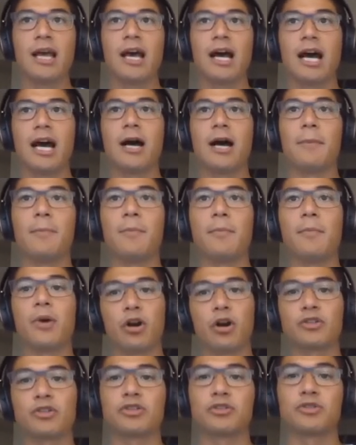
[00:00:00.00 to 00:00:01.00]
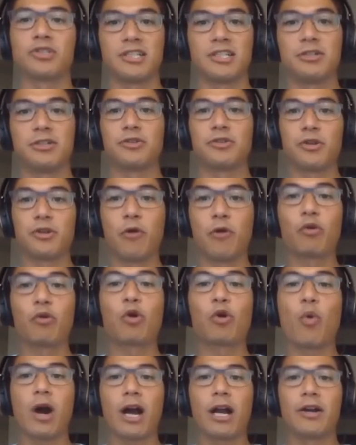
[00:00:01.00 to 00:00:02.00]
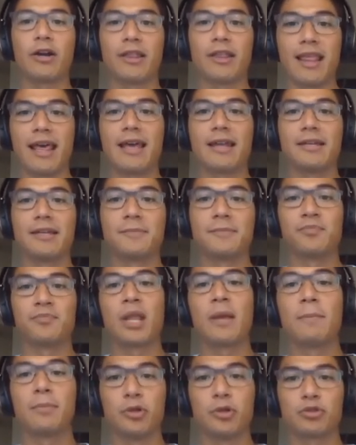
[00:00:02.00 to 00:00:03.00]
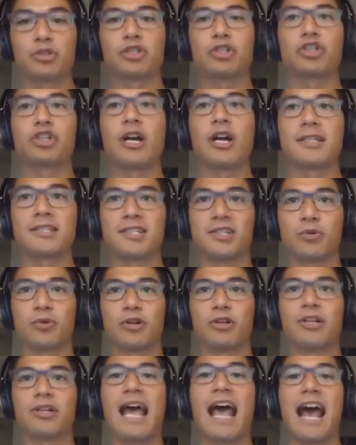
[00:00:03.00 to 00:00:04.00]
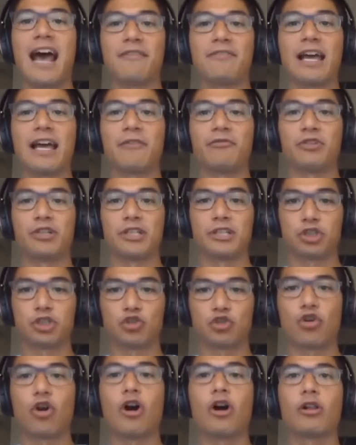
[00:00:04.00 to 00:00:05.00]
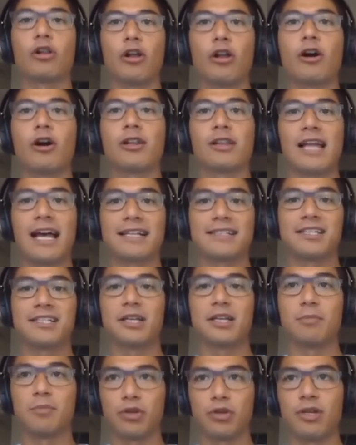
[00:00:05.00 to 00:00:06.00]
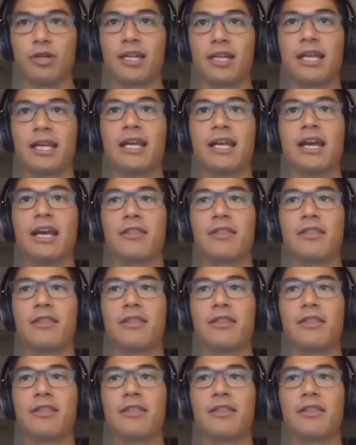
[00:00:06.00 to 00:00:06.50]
but also still, you know, requiring then booster shots in order to have that really strong, long-lasting immunity.